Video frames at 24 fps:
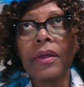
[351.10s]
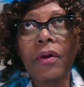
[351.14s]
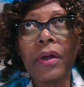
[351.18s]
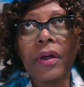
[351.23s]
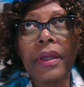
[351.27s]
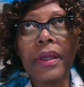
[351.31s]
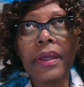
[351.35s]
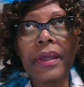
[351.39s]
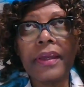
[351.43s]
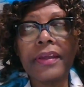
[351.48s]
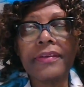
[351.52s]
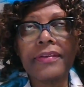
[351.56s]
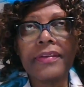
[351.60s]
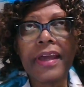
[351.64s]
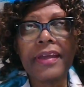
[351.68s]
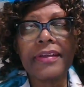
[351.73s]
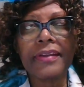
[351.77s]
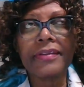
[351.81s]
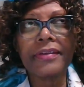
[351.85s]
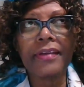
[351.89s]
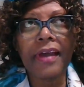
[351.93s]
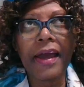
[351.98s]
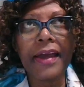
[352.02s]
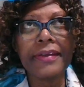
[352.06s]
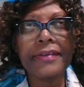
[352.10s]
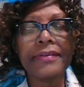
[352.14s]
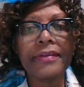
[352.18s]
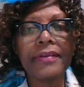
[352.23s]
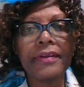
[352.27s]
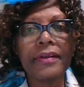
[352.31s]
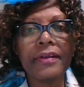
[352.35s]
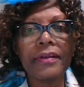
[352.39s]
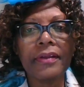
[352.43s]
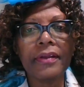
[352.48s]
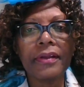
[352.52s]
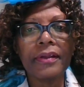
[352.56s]
is
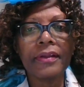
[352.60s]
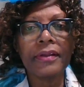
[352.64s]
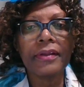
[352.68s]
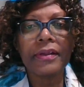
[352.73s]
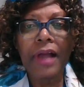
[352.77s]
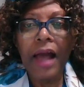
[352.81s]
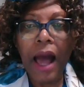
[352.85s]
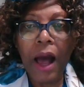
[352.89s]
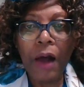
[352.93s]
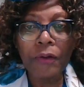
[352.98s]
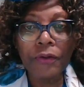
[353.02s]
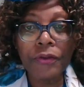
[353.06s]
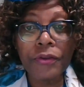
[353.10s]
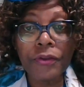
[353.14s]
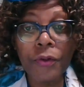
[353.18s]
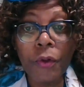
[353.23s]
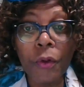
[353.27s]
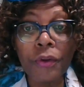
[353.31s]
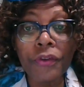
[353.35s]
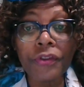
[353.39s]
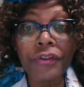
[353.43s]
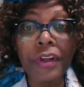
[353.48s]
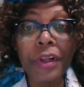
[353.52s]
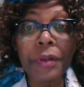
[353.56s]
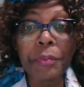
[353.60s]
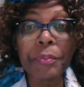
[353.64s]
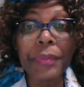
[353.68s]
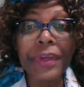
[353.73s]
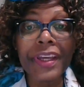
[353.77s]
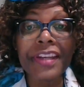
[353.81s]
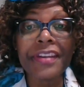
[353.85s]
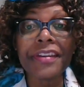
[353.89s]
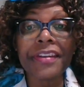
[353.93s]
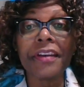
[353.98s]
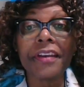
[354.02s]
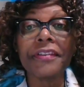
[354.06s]
entitled How Social
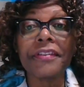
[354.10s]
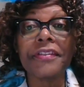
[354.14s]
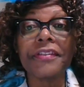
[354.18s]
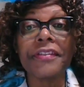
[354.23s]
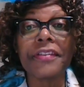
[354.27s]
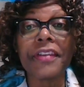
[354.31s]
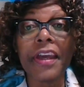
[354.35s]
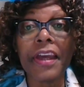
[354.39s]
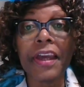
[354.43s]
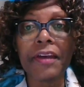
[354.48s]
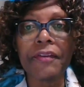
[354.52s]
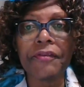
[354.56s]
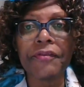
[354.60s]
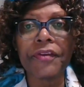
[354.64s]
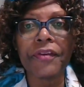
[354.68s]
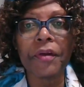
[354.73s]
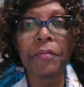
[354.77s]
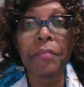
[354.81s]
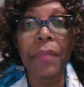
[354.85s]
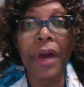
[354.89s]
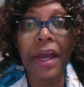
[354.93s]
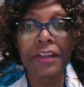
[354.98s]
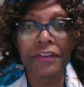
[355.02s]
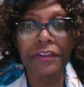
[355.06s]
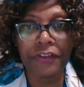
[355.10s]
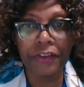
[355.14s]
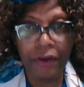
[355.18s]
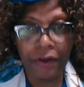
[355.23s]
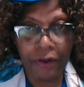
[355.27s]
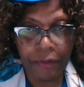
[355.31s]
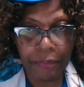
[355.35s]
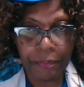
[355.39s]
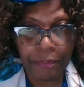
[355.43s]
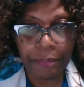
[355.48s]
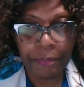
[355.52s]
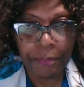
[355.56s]
Media Saved My
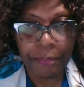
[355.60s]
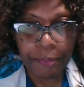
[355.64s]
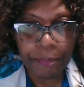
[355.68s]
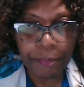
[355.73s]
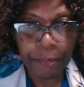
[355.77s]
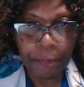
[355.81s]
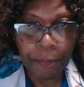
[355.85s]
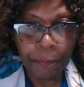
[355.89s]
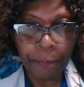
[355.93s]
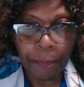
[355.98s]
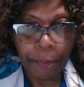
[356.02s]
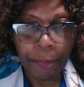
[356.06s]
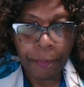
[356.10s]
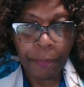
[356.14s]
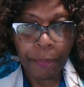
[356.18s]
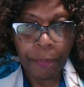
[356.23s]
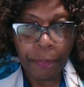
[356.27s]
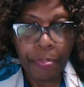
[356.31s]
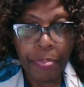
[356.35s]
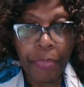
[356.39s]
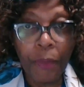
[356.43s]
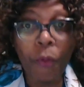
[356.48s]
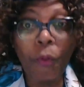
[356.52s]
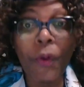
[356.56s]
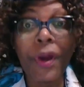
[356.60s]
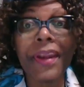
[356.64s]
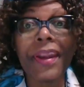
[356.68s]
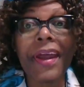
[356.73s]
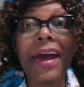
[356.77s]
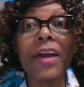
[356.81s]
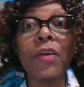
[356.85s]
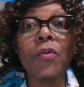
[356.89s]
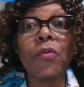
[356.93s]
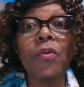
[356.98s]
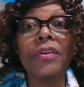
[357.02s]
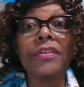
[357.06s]
Job. When
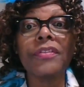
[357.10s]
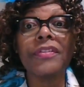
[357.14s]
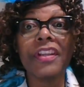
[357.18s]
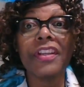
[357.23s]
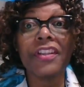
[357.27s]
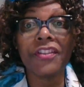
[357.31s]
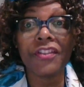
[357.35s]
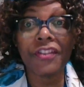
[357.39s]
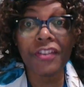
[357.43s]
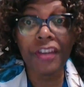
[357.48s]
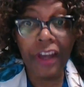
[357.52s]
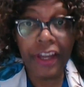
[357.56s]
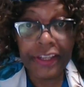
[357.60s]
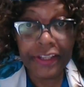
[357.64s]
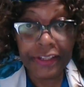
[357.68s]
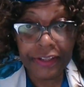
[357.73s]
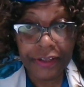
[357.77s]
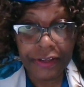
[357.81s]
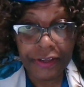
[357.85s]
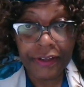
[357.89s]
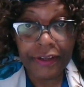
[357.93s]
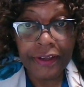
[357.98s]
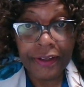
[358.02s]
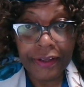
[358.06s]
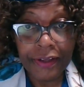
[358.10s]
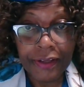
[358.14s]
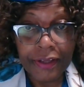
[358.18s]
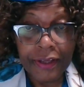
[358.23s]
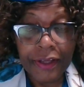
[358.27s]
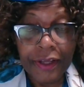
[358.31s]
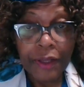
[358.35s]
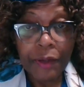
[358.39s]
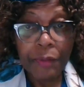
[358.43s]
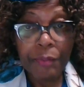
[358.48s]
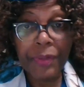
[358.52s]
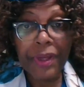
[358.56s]
I was in China,
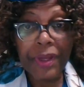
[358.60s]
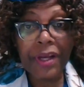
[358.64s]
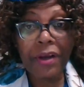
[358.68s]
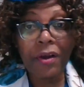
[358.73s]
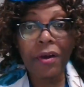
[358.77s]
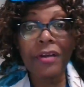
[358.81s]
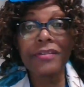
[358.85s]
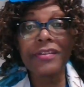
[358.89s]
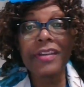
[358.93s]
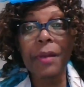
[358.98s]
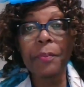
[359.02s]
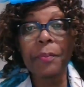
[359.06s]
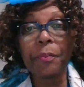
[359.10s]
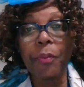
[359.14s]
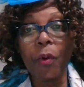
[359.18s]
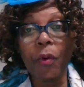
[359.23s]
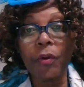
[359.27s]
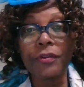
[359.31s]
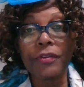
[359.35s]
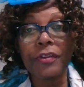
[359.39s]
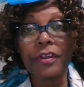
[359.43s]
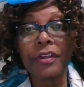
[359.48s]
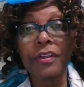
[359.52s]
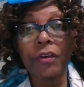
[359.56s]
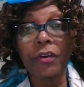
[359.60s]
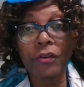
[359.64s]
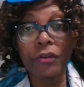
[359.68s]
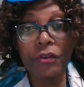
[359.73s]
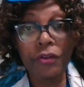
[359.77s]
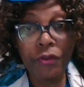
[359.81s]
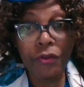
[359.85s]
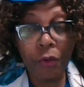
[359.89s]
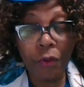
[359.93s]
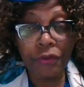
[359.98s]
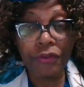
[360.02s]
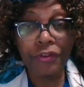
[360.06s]
because I posted on
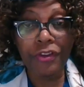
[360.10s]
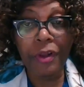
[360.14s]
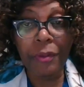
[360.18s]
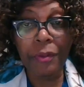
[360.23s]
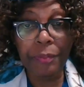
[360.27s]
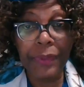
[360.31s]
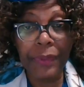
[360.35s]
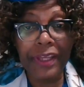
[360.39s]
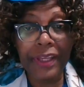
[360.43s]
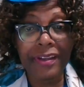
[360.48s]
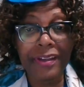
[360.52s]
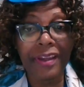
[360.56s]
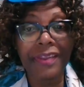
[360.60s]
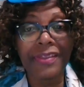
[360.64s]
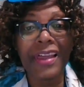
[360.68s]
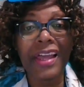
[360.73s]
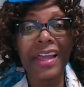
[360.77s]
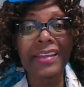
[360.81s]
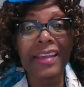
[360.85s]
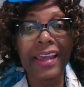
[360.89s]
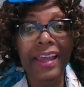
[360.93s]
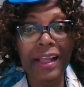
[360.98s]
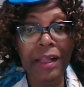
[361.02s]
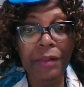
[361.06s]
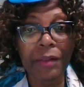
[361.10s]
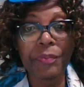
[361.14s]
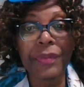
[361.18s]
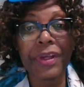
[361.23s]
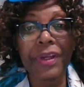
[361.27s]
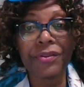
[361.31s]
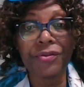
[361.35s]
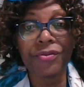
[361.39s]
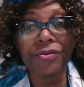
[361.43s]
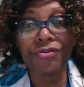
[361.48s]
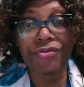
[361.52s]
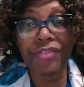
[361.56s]
social media, that helped me
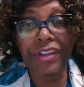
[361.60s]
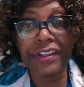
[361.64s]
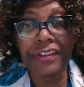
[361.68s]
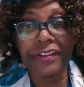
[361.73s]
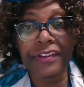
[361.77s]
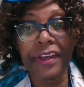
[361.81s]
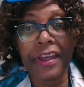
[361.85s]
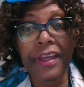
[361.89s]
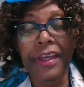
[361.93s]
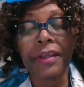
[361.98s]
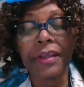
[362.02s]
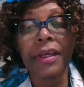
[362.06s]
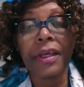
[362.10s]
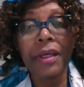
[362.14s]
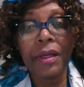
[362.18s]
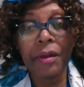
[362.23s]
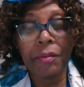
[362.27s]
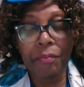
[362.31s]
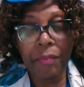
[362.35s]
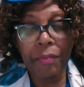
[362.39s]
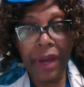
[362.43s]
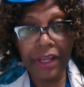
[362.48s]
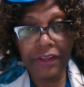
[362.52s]
to retain my